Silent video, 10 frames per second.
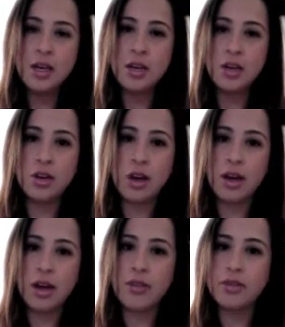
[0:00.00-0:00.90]
you're not going
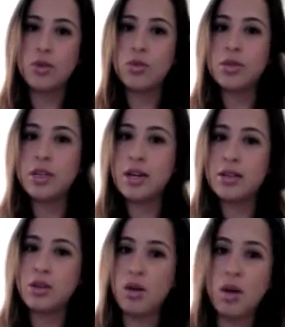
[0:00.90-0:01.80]
to have to hold it as
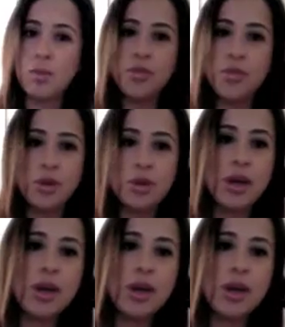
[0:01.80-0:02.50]
long before you get